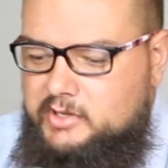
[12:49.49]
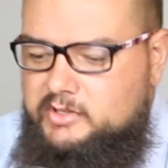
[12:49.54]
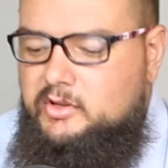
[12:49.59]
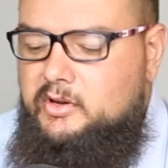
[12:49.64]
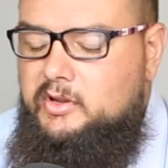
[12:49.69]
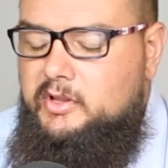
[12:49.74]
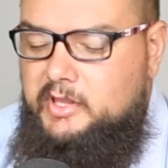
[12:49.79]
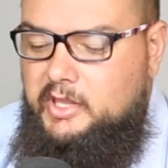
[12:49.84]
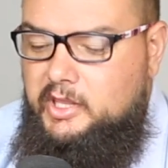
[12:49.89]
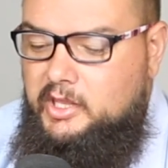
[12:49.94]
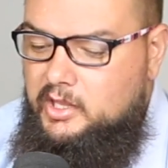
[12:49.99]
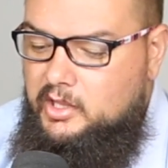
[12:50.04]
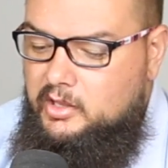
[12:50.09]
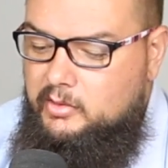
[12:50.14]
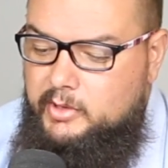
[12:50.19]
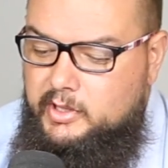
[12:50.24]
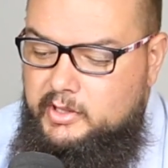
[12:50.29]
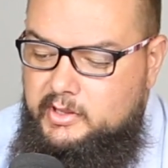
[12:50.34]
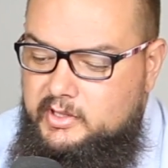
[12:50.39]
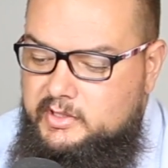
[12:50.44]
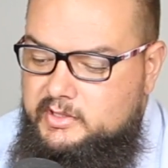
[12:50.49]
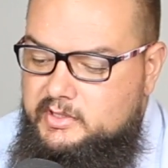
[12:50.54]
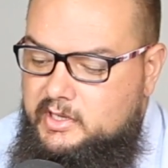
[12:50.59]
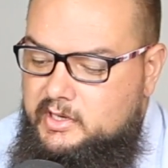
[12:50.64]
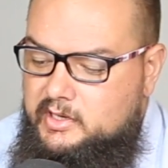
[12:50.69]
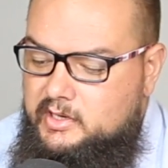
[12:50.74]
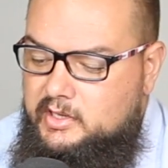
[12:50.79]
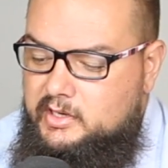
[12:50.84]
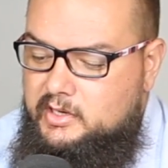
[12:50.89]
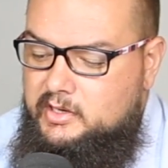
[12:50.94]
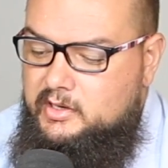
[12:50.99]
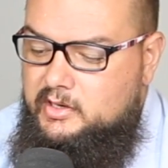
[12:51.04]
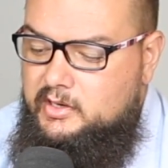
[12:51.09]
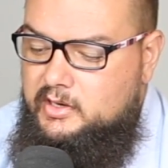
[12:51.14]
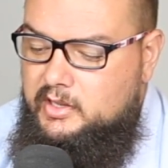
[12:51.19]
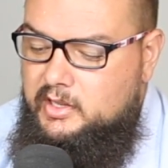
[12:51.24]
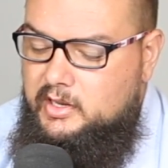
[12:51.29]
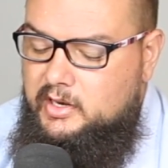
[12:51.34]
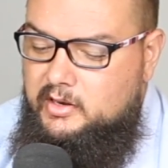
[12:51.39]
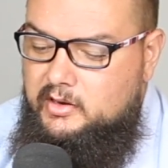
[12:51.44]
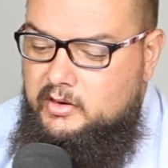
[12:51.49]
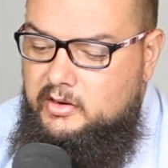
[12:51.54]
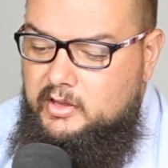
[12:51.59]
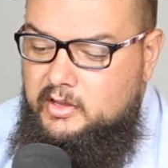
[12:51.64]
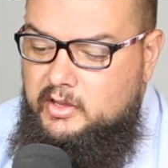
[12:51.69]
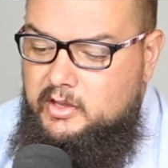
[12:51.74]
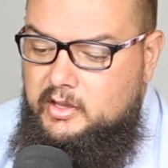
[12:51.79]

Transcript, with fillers: I started thinking about this, and and then